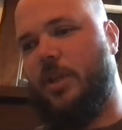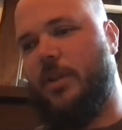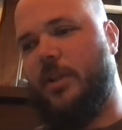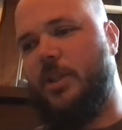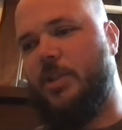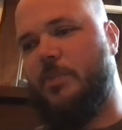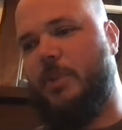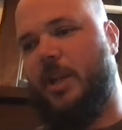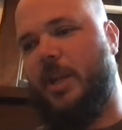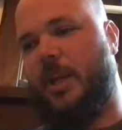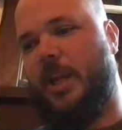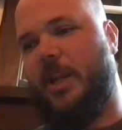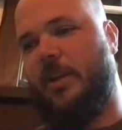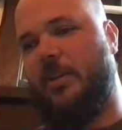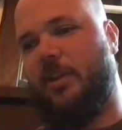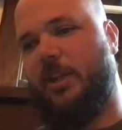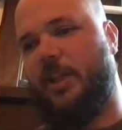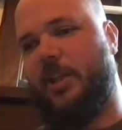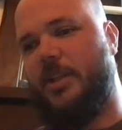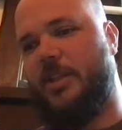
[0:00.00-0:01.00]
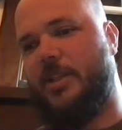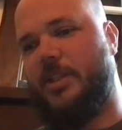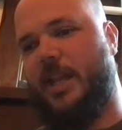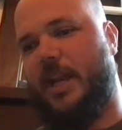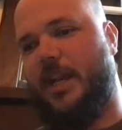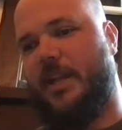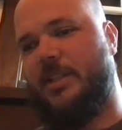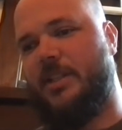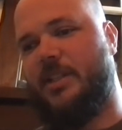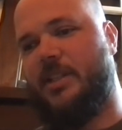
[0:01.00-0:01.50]
This meant handling the
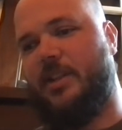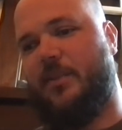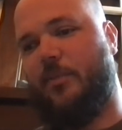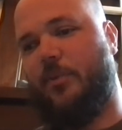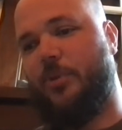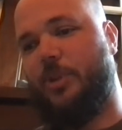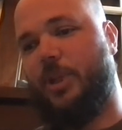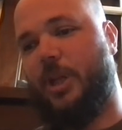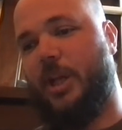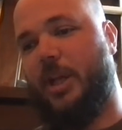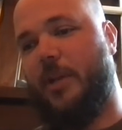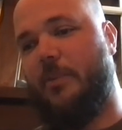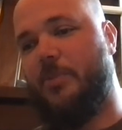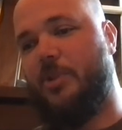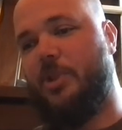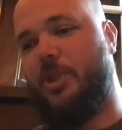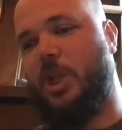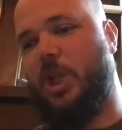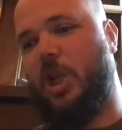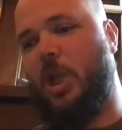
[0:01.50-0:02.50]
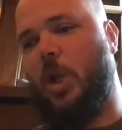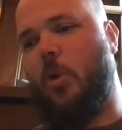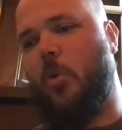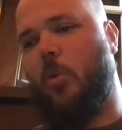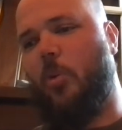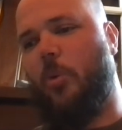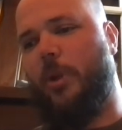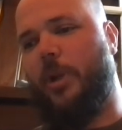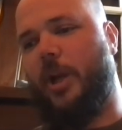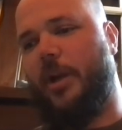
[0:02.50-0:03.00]
sacks several times.
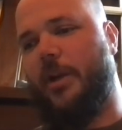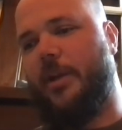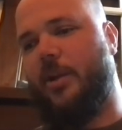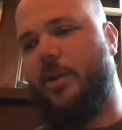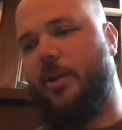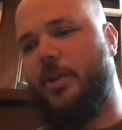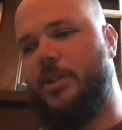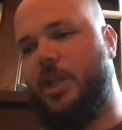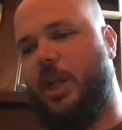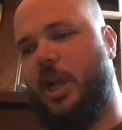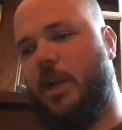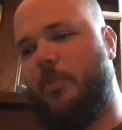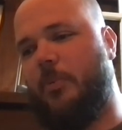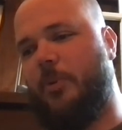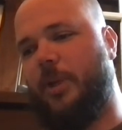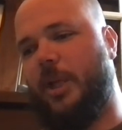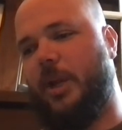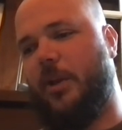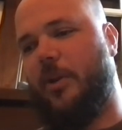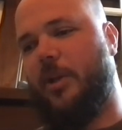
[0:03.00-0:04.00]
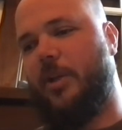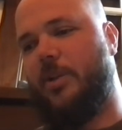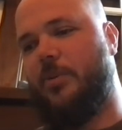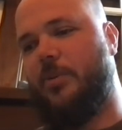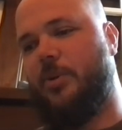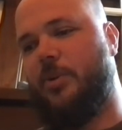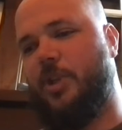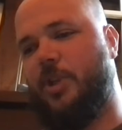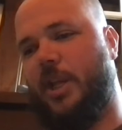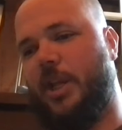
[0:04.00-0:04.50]
When we got it on top, we carried it to
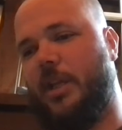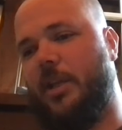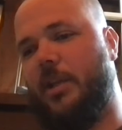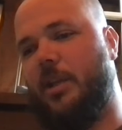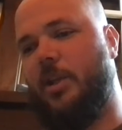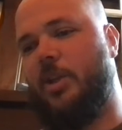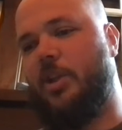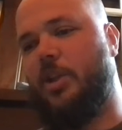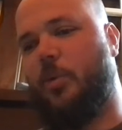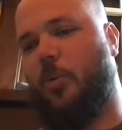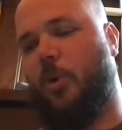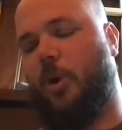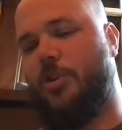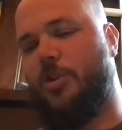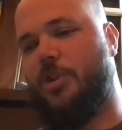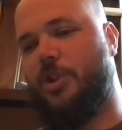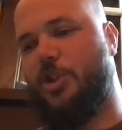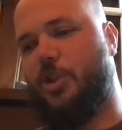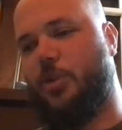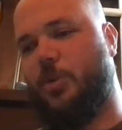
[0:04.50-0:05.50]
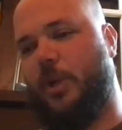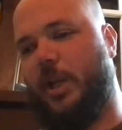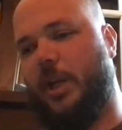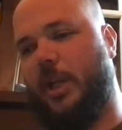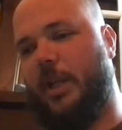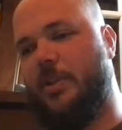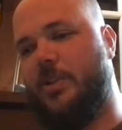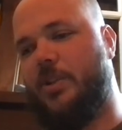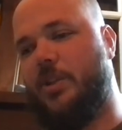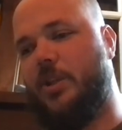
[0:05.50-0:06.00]
a jig to wash the
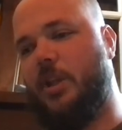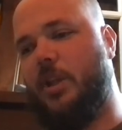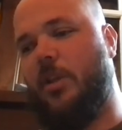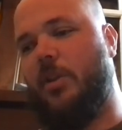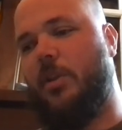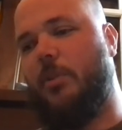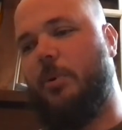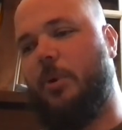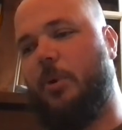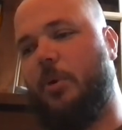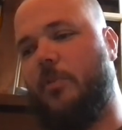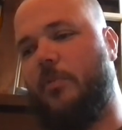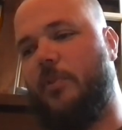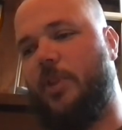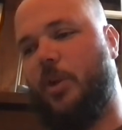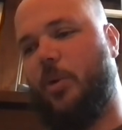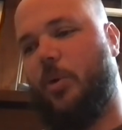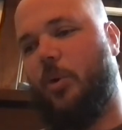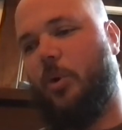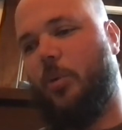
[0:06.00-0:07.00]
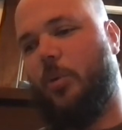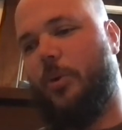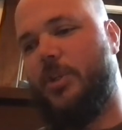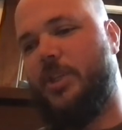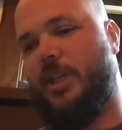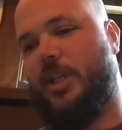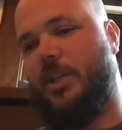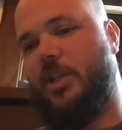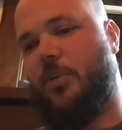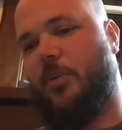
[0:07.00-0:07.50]
screenings. The bulk of the ore we
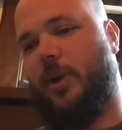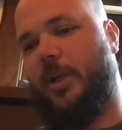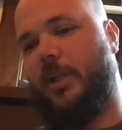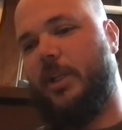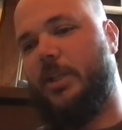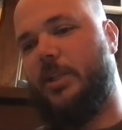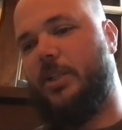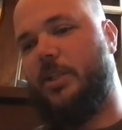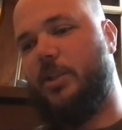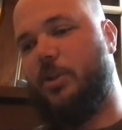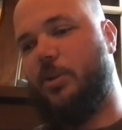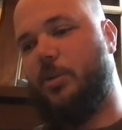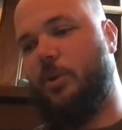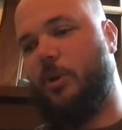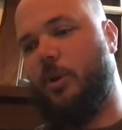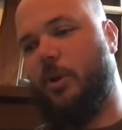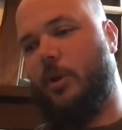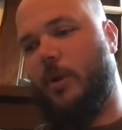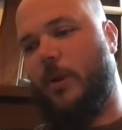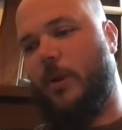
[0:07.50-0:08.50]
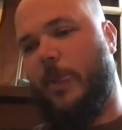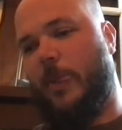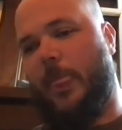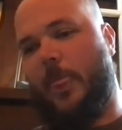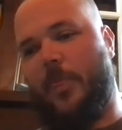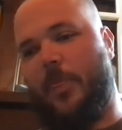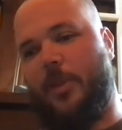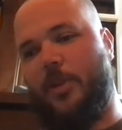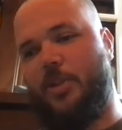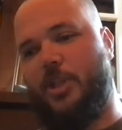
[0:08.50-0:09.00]
sent directly to
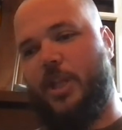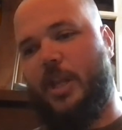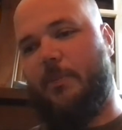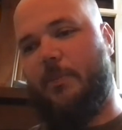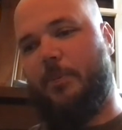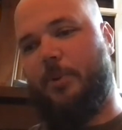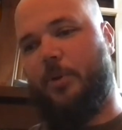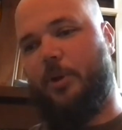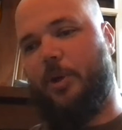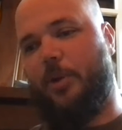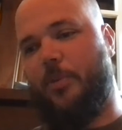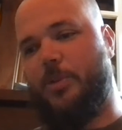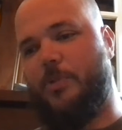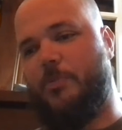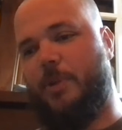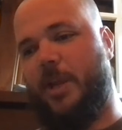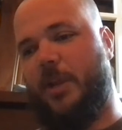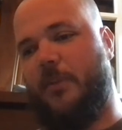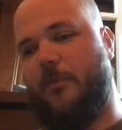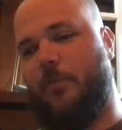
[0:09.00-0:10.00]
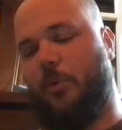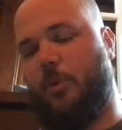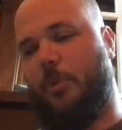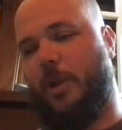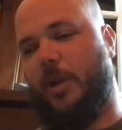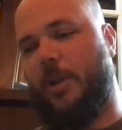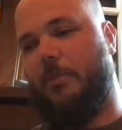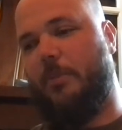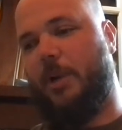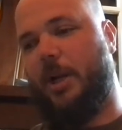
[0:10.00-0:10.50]
the sampler, and it was paid for
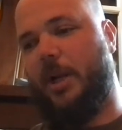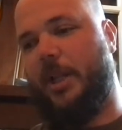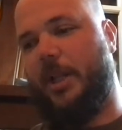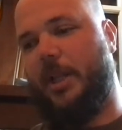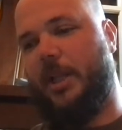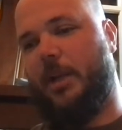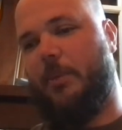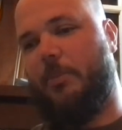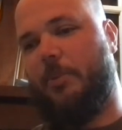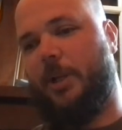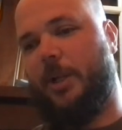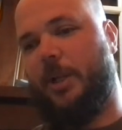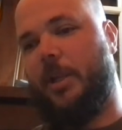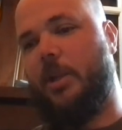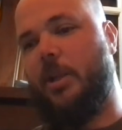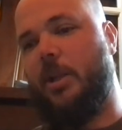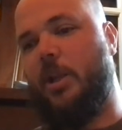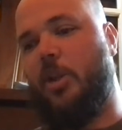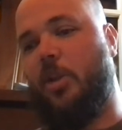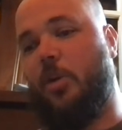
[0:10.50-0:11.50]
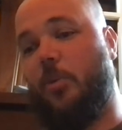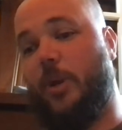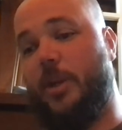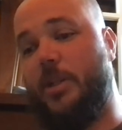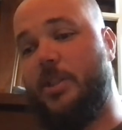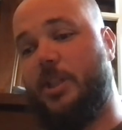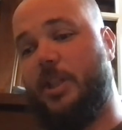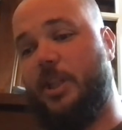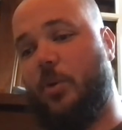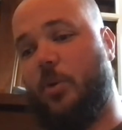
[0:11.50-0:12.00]
by the mining company. The
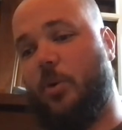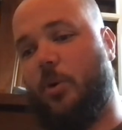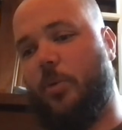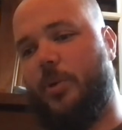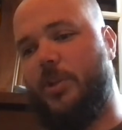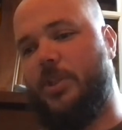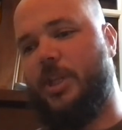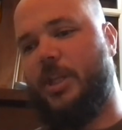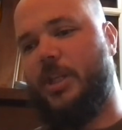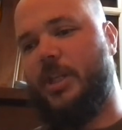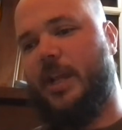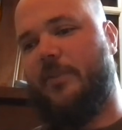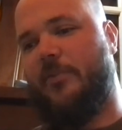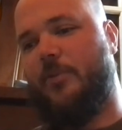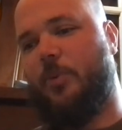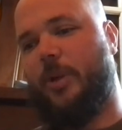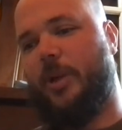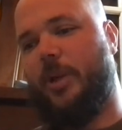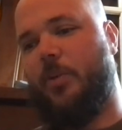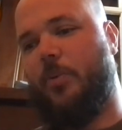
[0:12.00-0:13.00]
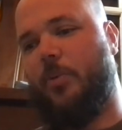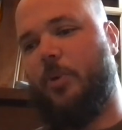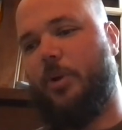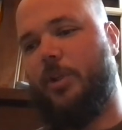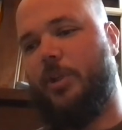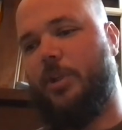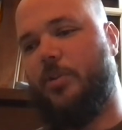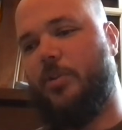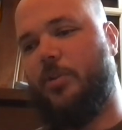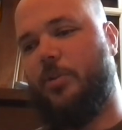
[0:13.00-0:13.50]
rest of the ore we sent after we had
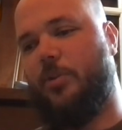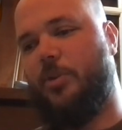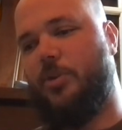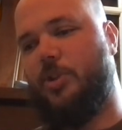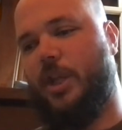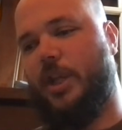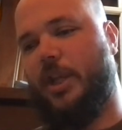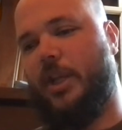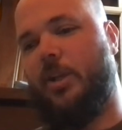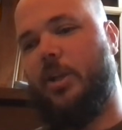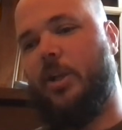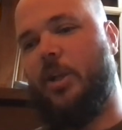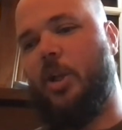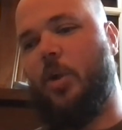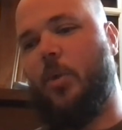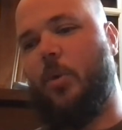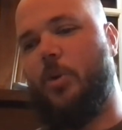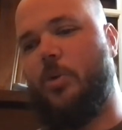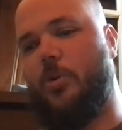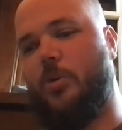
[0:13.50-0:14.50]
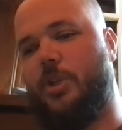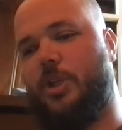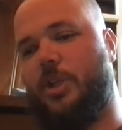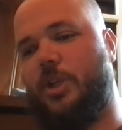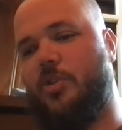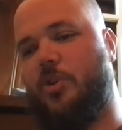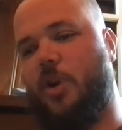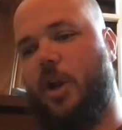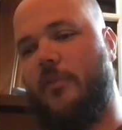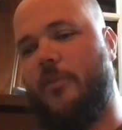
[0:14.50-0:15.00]
worked it through the jig, which was a
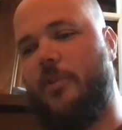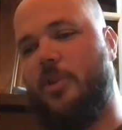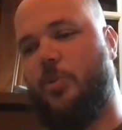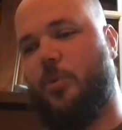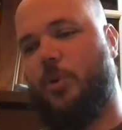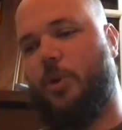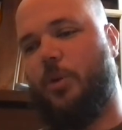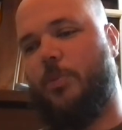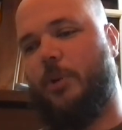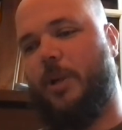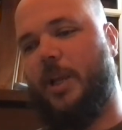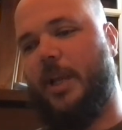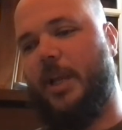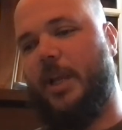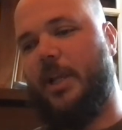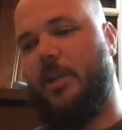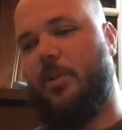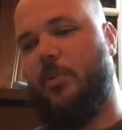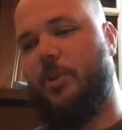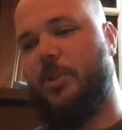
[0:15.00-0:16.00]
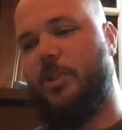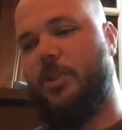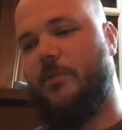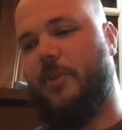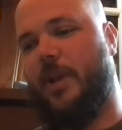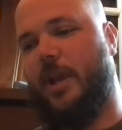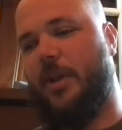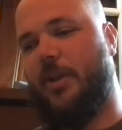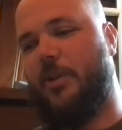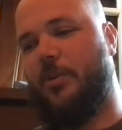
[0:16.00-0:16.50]
contrivance worked by hand in which the
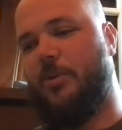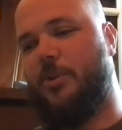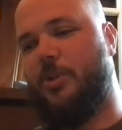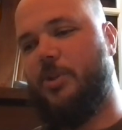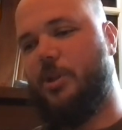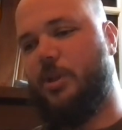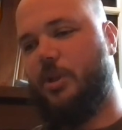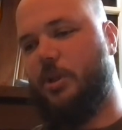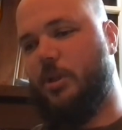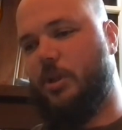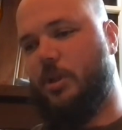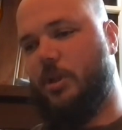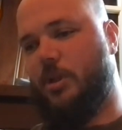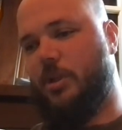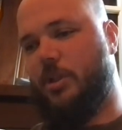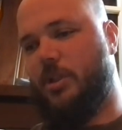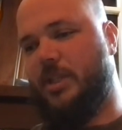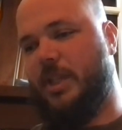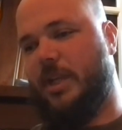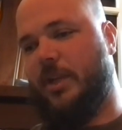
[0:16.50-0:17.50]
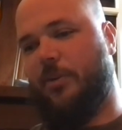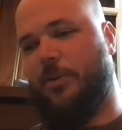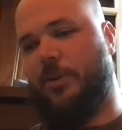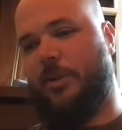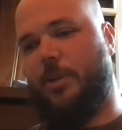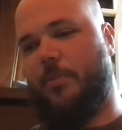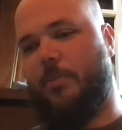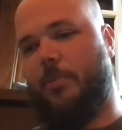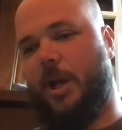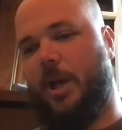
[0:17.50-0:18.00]
values settled
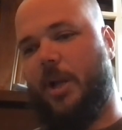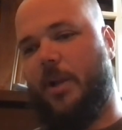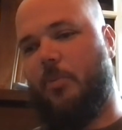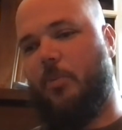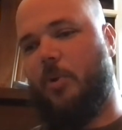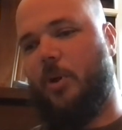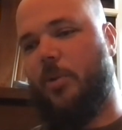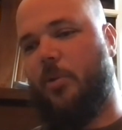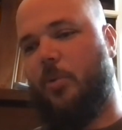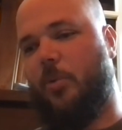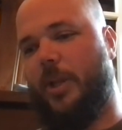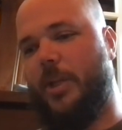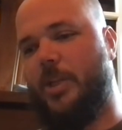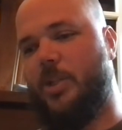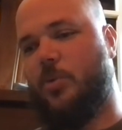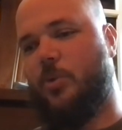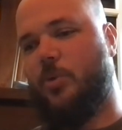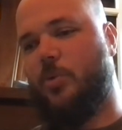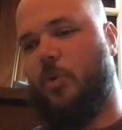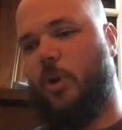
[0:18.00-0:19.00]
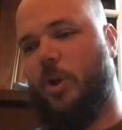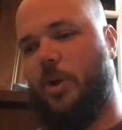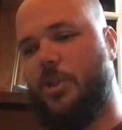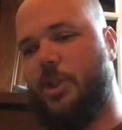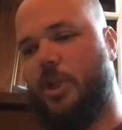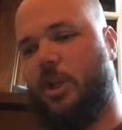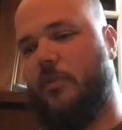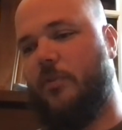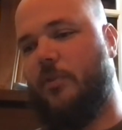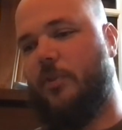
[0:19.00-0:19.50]
in the bottom while the waste was washed
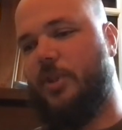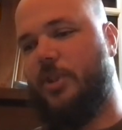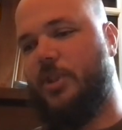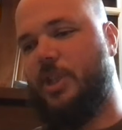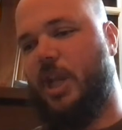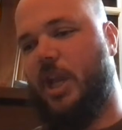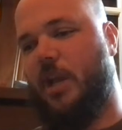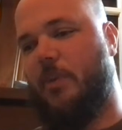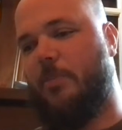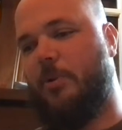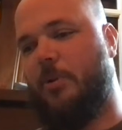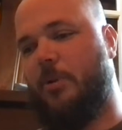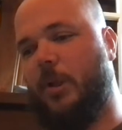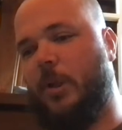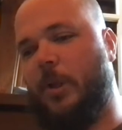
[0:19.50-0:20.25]
off at the top.